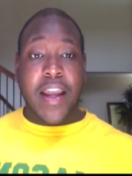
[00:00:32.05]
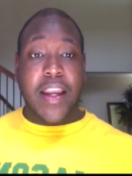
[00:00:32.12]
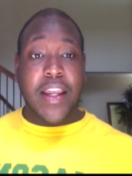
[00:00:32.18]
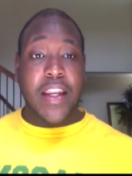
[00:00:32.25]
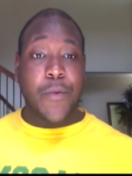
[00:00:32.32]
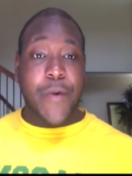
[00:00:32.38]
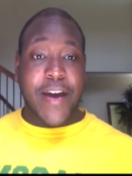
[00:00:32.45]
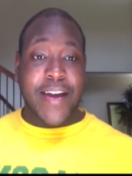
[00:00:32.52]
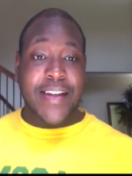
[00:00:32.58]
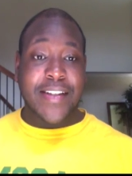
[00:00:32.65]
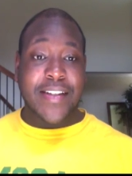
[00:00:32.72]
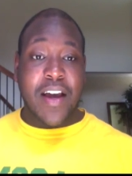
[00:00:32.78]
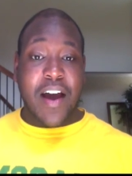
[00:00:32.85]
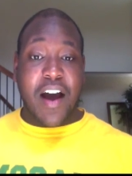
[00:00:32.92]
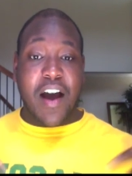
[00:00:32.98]

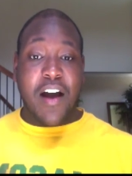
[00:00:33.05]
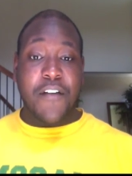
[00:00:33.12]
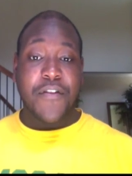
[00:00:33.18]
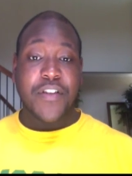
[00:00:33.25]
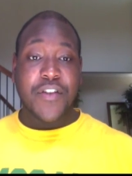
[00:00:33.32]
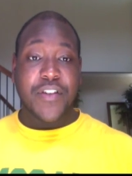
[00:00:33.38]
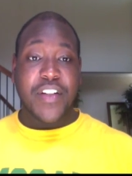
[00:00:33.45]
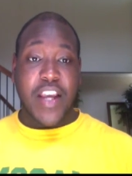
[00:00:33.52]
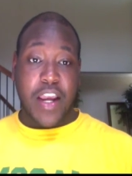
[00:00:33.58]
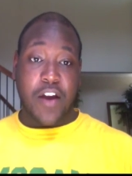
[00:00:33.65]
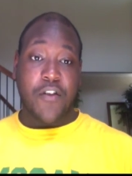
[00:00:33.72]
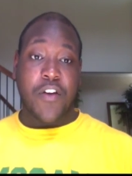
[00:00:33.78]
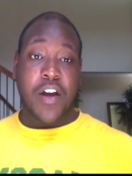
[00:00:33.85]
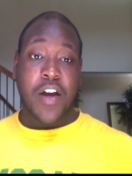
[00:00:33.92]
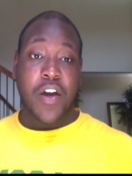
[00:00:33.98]
Anyways, Officer
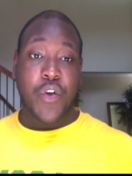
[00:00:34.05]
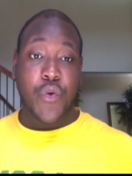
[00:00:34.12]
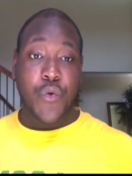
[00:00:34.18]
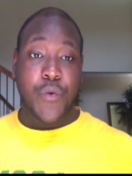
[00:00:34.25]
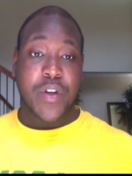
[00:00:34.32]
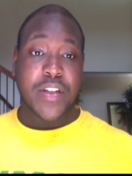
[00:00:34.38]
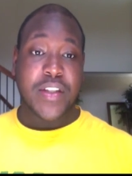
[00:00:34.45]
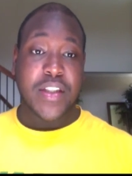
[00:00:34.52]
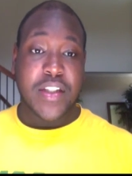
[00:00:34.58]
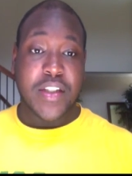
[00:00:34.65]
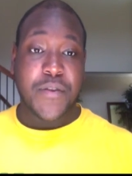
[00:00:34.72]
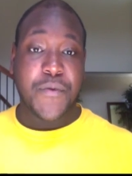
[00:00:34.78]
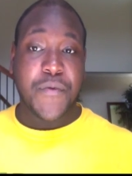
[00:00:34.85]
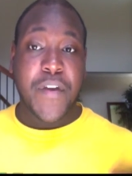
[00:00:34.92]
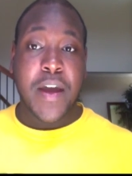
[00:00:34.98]
Tara, who was
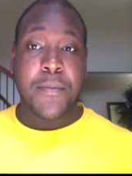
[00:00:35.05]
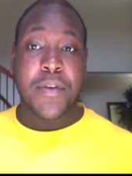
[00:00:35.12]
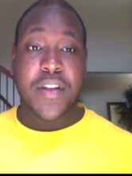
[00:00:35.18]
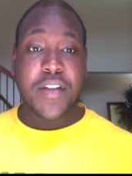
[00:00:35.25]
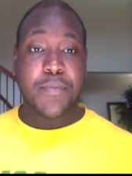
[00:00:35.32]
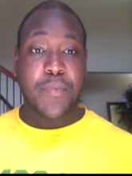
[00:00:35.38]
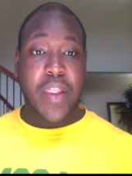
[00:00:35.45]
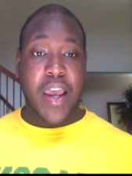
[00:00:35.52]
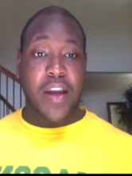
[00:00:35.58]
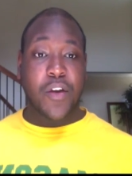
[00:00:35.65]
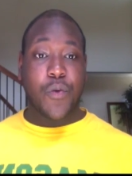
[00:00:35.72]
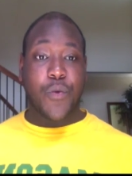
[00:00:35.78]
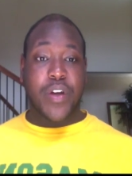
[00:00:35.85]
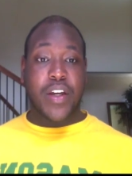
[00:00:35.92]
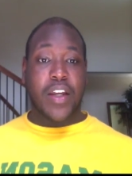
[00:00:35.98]
this fabulous black
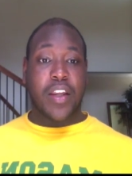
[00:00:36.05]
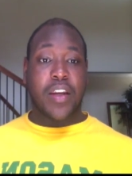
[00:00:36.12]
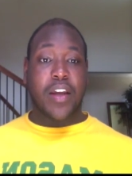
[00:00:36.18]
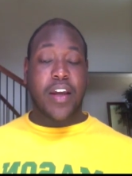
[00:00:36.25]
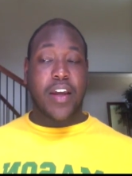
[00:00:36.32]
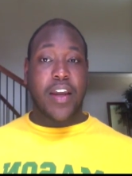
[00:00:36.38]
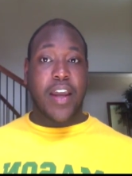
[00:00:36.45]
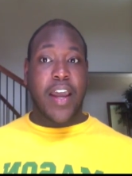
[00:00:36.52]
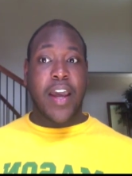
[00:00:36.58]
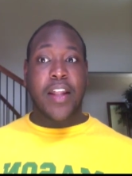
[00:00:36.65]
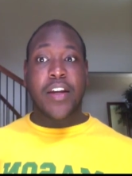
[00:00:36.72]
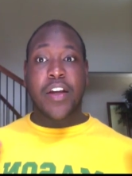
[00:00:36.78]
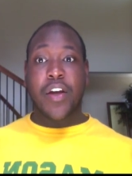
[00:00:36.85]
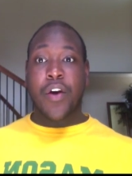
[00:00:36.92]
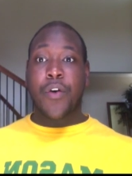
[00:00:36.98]
queen,
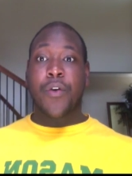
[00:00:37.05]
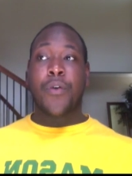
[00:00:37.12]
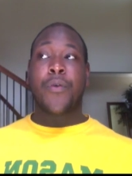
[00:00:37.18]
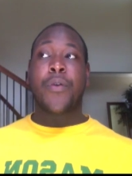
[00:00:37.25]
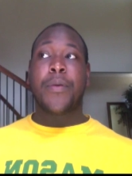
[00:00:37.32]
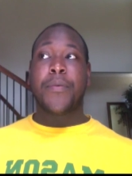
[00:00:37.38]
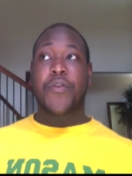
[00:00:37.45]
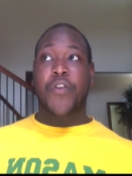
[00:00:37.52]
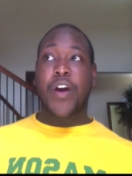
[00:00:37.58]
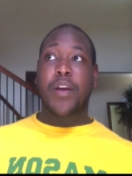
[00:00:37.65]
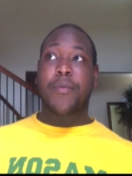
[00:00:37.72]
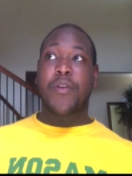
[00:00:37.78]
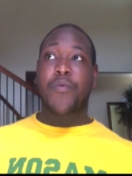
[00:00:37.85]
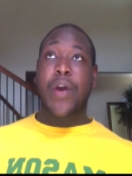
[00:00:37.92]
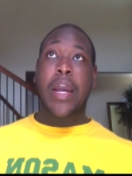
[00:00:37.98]
had to go and try
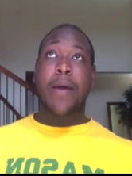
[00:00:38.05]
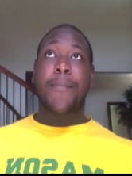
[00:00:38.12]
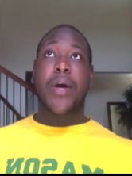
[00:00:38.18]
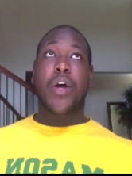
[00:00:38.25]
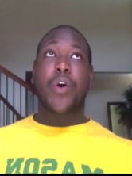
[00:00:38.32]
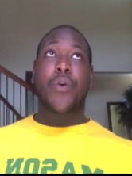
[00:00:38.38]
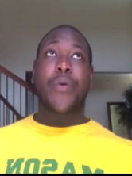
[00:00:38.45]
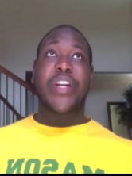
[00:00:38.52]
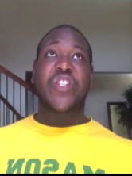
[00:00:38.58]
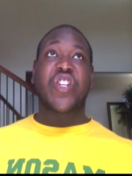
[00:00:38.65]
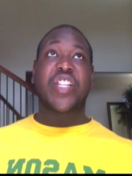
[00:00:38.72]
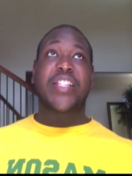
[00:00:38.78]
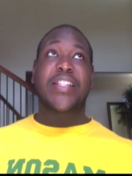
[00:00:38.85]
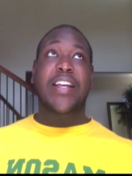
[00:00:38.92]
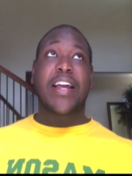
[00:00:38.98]
to be Rambo and
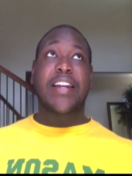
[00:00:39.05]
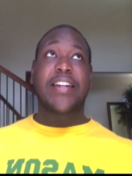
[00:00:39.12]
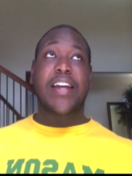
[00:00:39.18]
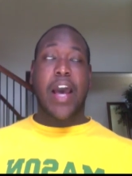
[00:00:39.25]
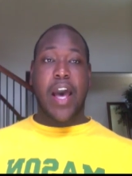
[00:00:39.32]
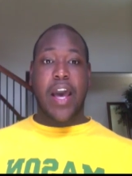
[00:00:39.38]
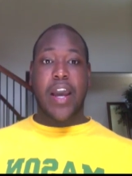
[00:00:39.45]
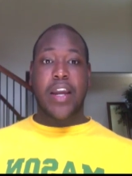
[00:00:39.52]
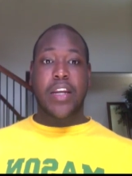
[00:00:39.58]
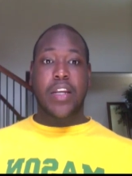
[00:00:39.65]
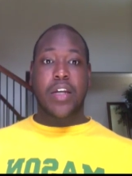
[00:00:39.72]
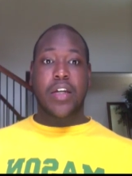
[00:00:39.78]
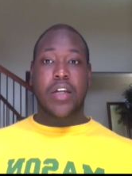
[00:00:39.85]
just died.